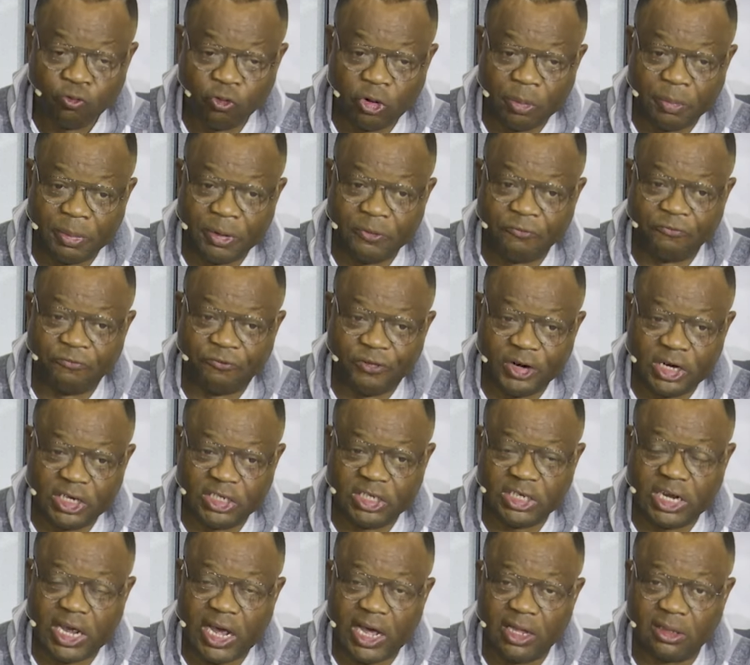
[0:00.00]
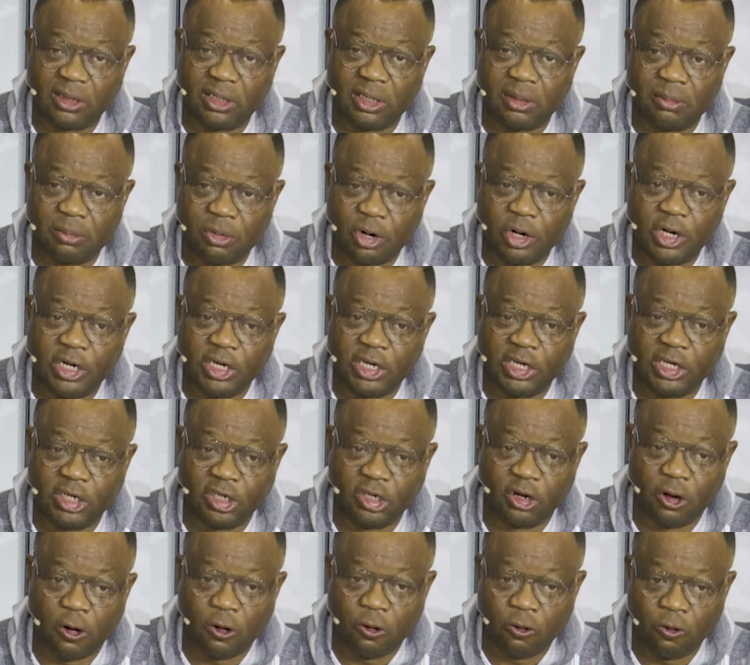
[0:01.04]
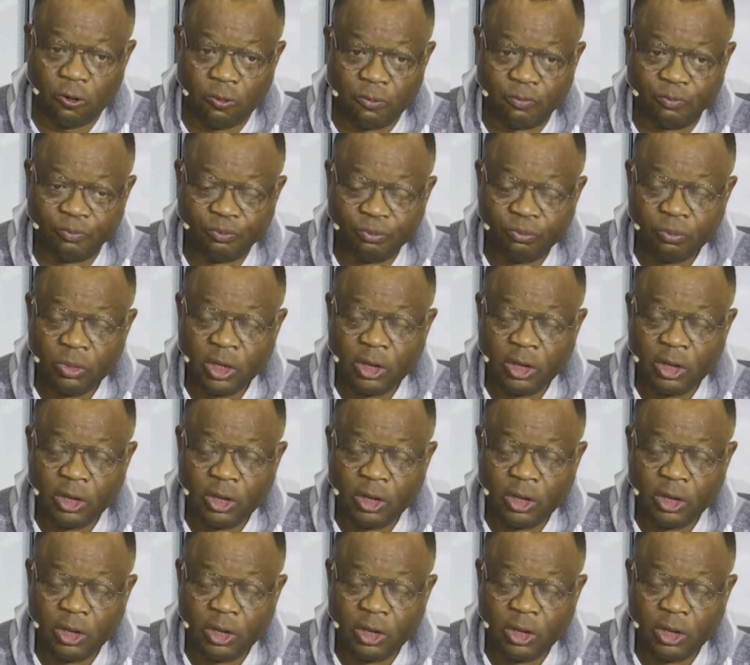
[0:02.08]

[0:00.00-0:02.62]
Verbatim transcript: will be fresh as the morning in your home,